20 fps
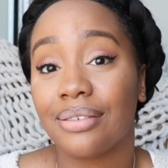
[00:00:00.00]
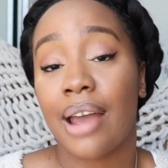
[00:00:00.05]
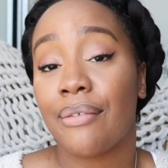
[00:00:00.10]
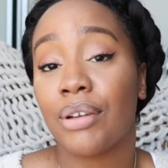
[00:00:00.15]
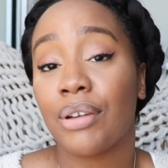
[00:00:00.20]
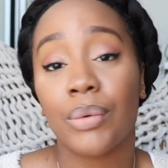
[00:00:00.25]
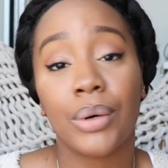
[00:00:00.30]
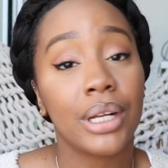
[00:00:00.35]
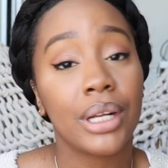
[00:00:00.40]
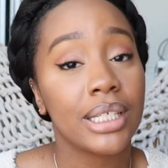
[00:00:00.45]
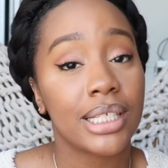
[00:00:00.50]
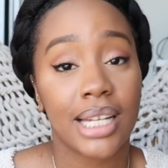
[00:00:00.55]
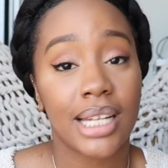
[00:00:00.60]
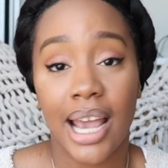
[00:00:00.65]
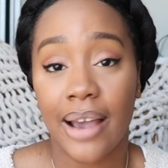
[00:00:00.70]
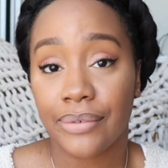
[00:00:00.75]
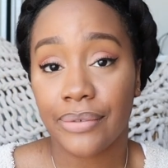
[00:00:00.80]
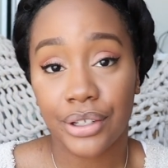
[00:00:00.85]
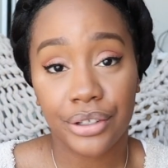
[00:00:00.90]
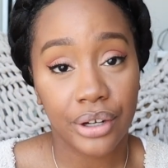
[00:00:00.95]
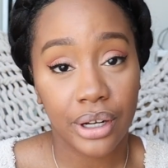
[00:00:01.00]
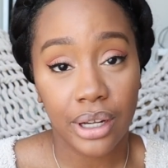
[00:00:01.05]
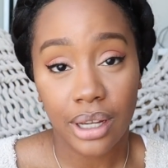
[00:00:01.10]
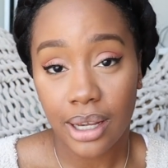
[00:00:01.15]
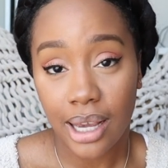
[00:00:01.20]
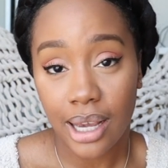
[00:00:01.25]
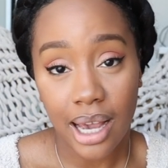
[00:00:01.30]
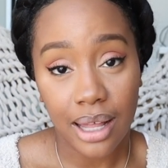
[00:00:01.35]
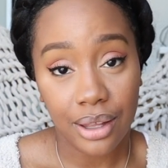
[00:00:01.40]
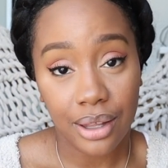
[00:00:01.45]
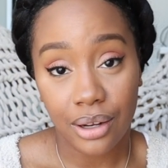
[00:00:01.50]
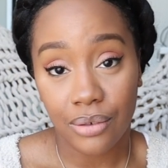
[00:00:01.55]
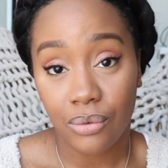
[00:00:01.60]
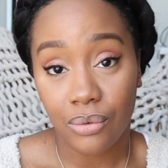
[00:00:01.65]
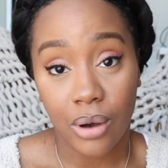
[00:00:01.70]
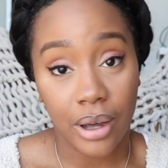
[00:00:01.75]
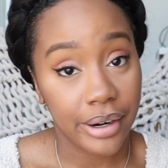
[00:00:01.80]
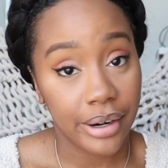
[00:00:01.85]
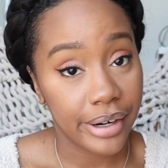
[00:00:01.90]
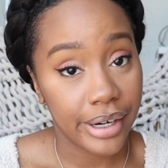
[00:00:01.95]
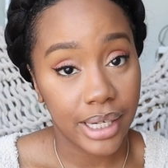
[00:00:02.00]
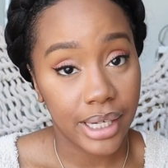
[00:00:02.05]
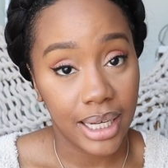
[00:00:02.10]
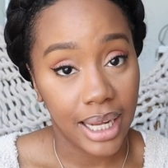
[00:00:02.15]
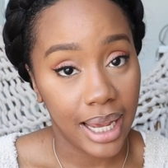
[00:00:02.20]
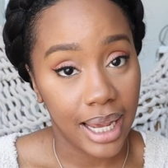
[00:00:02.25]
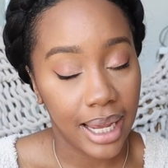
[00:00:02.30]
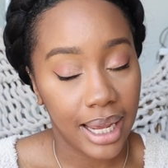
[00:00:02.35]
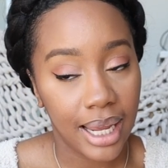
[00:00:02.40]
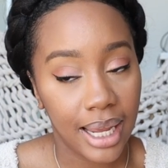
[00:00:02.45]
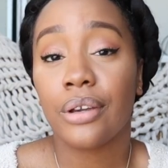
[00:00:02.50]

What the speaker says: Everyone doesn't have to drink a gallon of water a day.